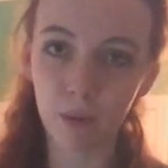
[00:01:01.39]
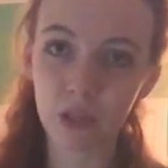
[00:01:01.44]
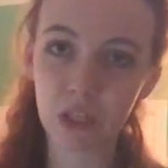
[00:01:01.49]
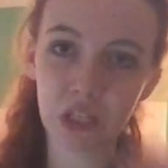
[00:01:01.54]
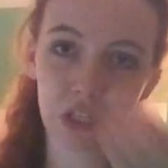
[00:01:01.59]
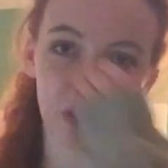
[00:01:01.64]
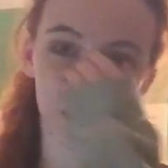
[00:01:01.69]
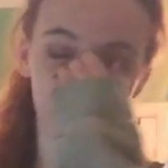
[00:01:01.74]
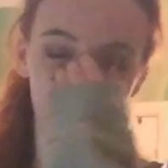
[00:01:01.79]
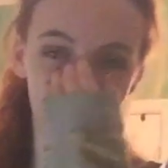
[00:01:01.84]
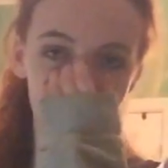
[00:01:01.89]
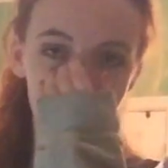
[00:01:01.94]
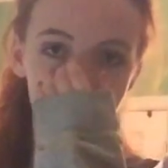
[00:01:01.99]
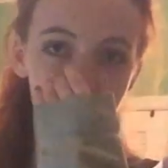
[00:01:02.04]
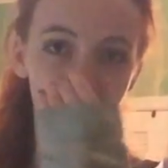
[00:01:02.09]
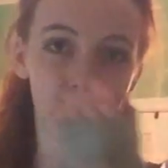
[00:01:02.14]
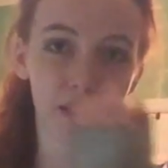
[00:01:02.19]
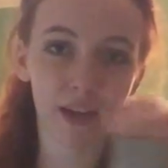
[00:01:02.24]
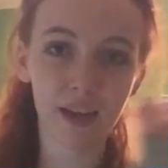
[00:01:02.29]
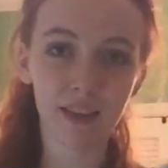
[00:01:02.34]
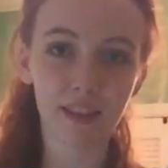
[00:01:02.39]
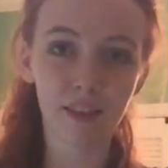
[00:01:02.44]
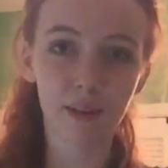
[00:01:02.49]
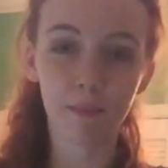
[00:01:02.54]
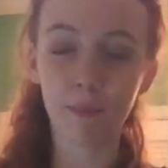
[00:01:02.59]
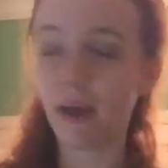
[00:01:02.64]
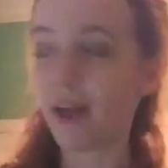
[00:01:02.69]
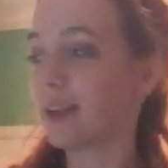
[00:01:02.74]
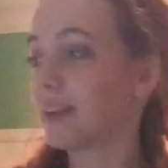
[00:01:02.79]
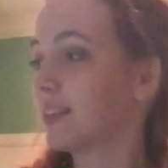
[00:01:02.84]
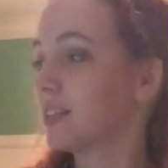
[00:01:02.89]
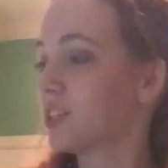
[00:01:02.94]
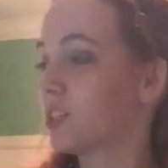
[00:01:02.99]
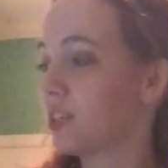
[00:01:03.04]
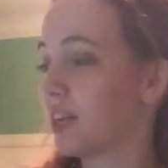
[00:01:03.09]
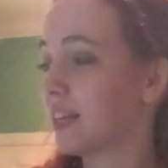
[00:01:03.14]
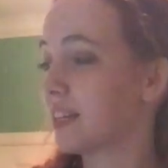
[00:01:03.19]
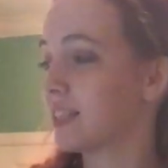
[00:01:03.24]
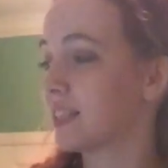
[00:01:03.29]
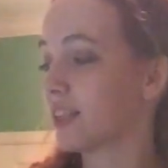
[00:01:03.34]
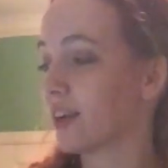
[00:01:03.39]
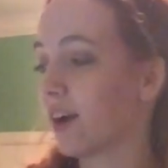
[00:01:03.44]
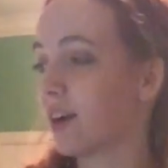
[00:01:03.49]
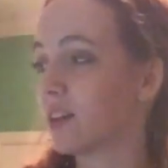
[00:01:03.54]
which is the first book in the Magnus Chase and the